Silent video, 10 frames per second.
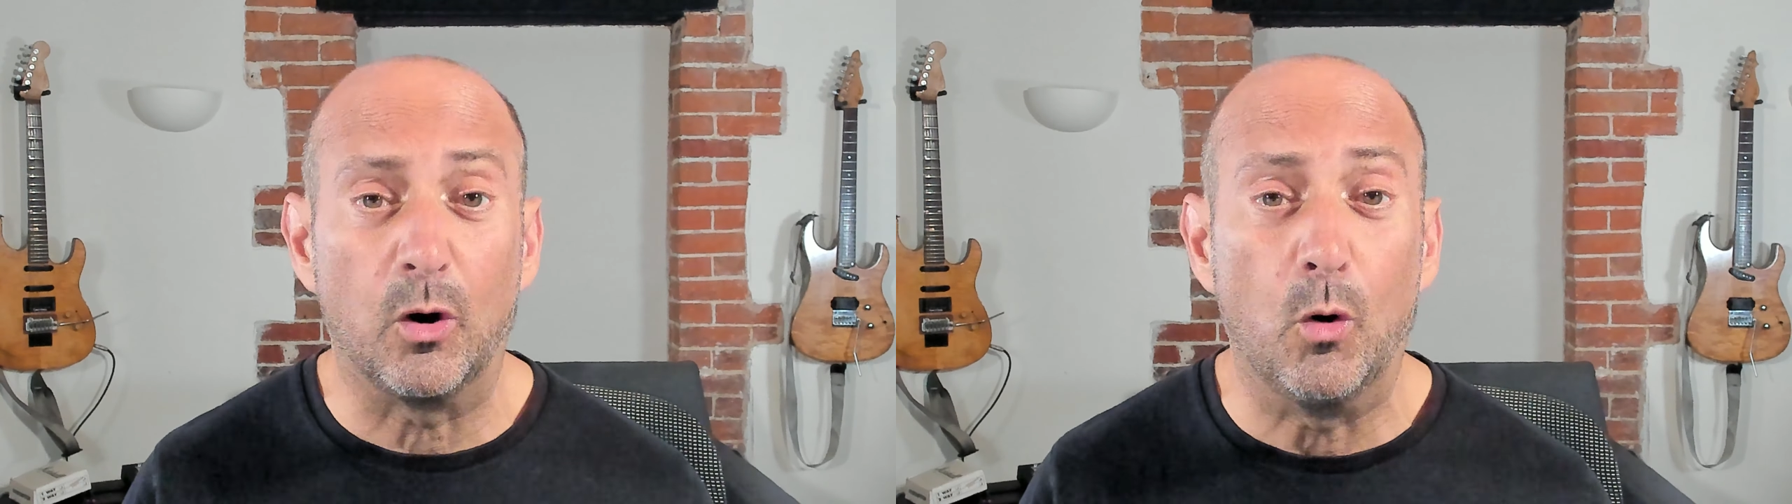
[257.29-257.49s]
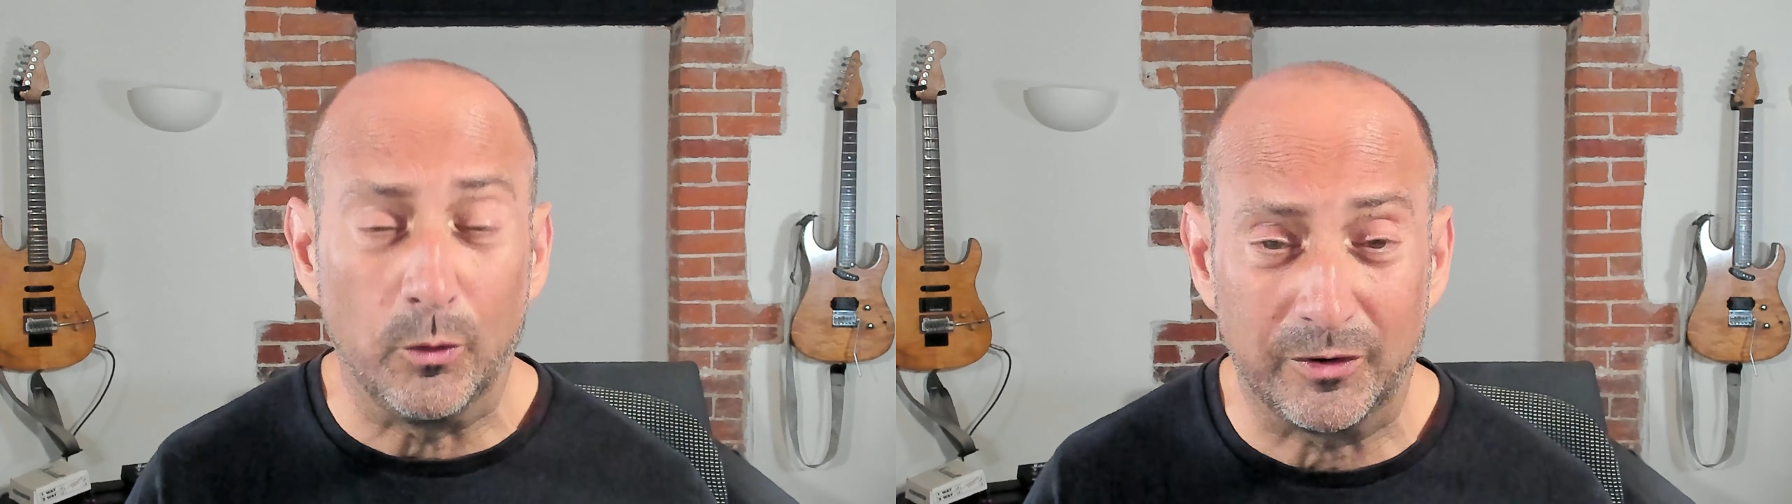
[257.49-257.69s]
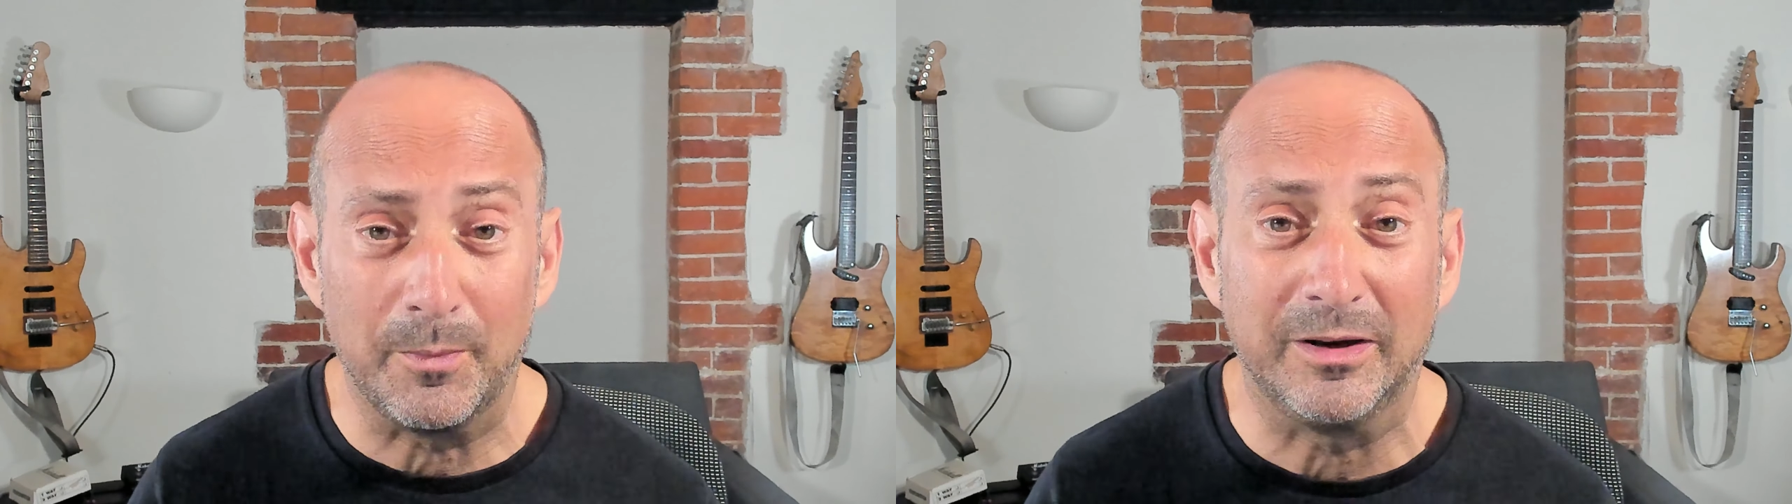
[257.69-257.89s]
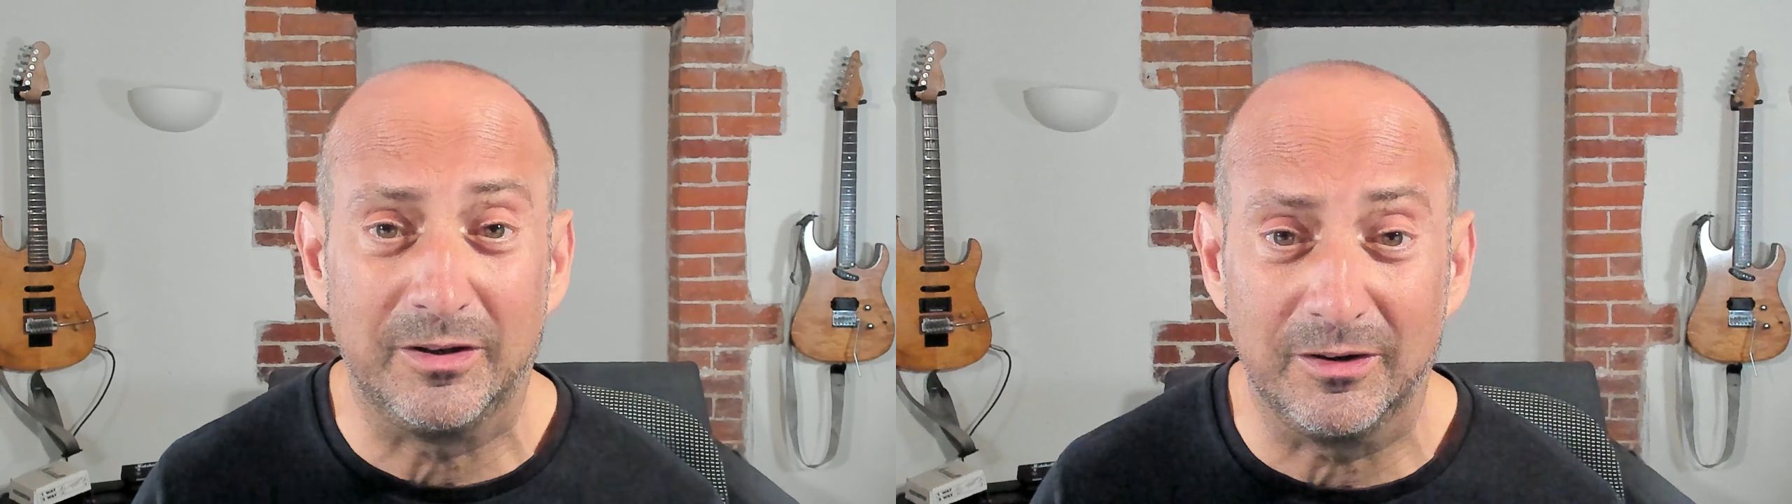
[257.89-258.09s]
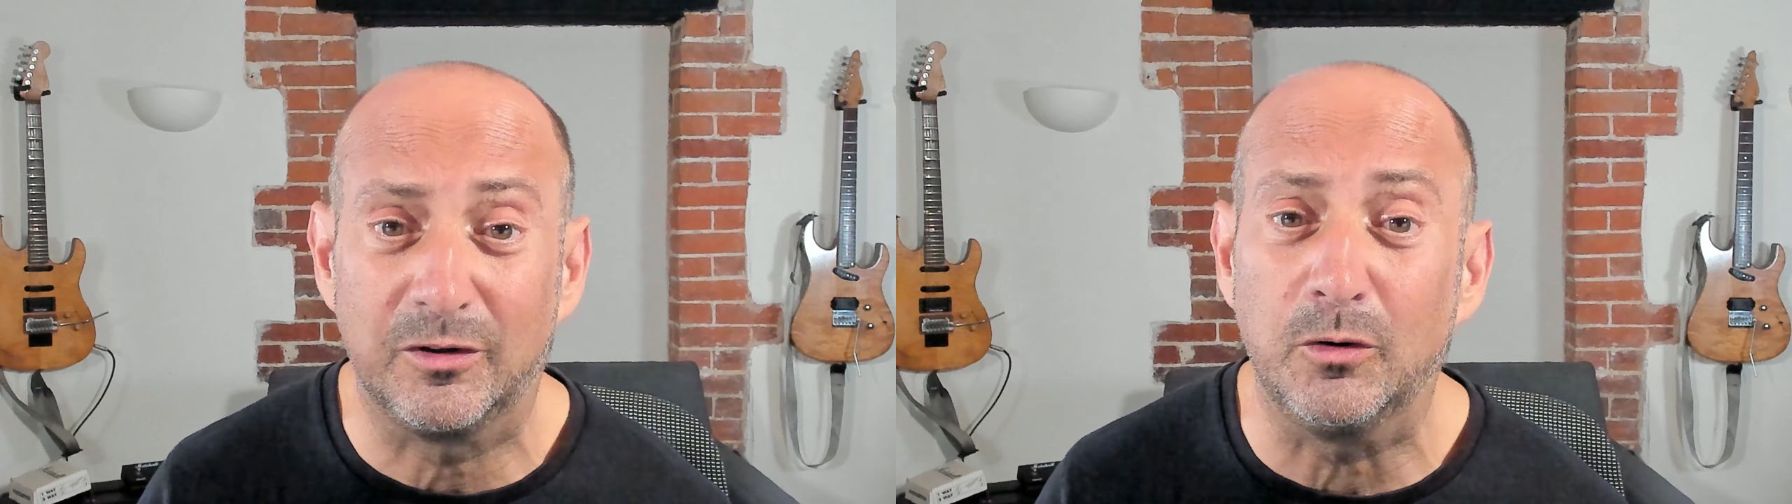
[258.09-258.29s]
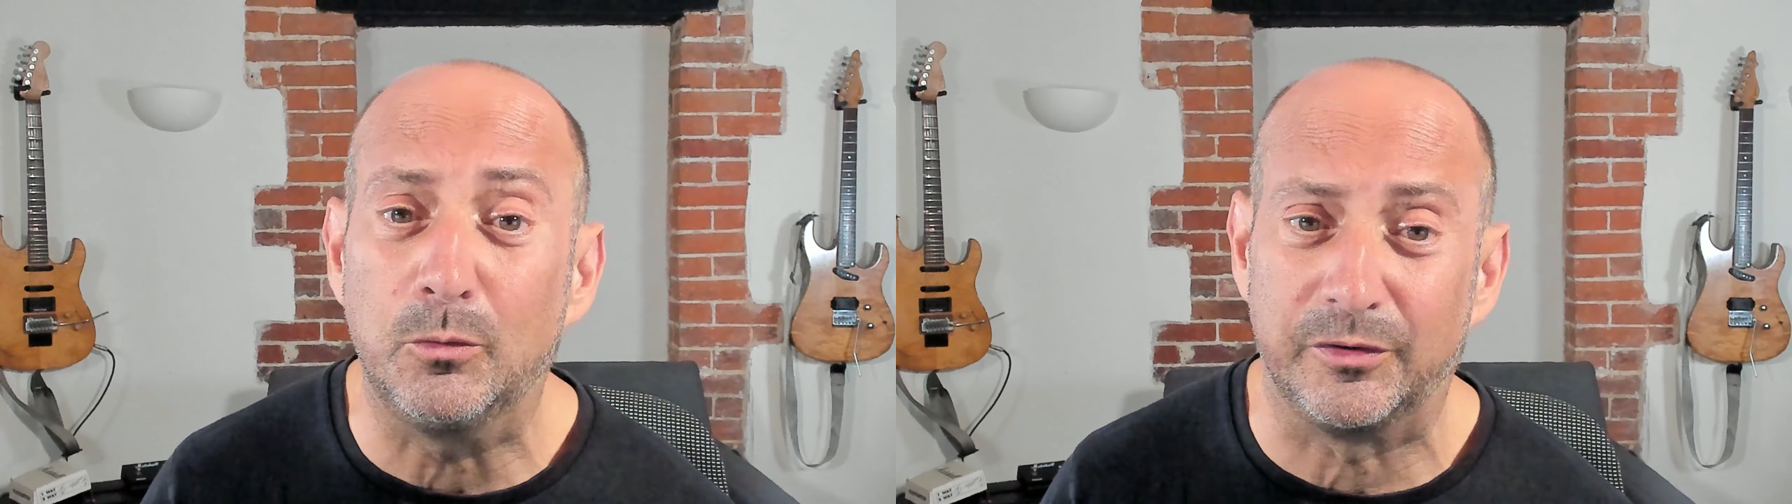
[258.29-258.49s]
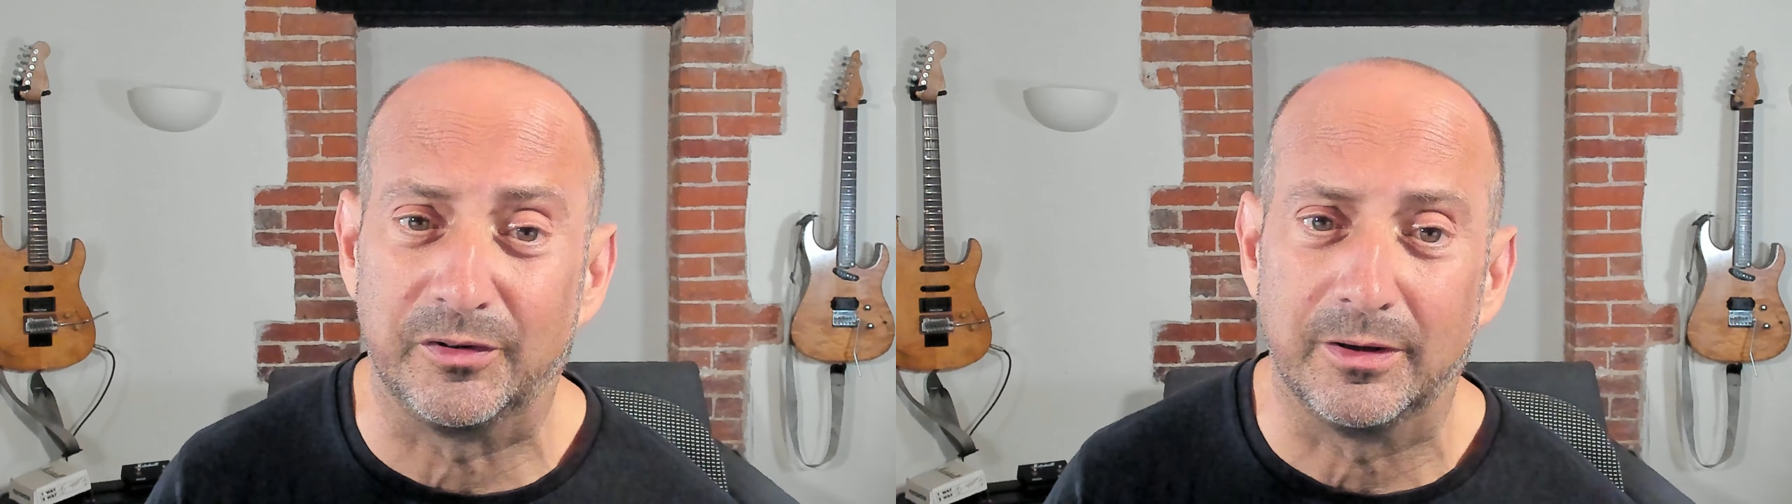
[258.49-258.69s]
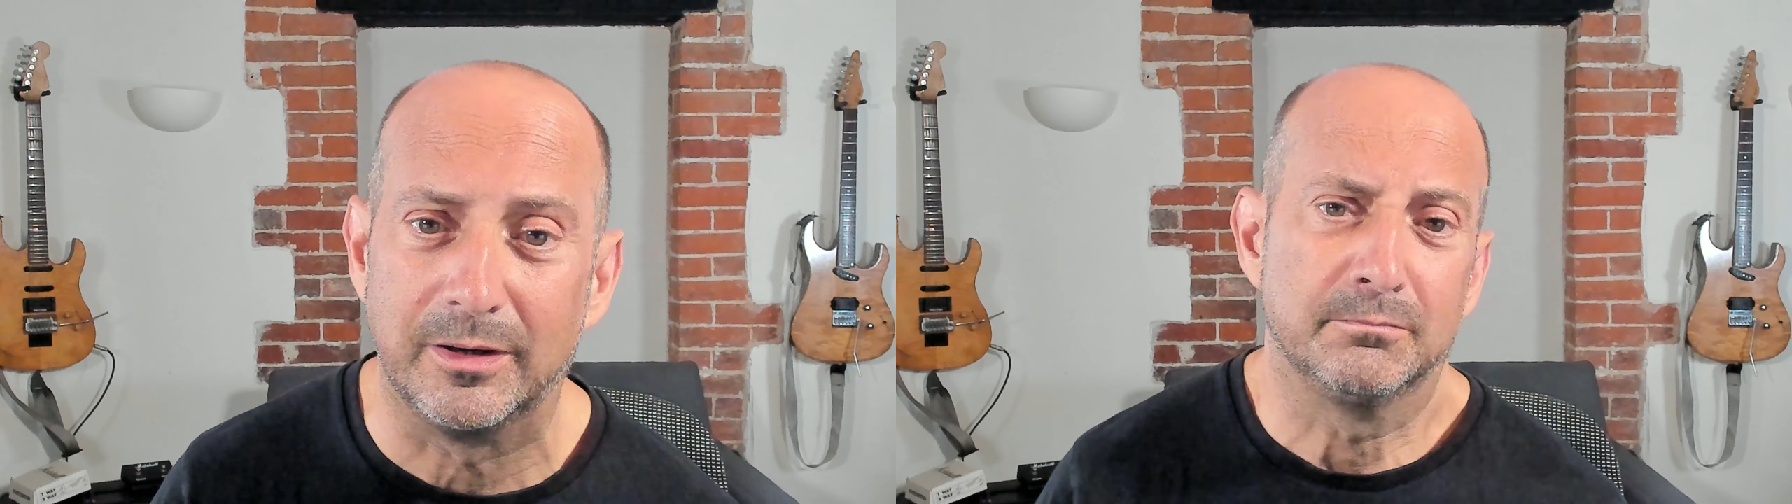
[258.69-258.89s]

automated tools.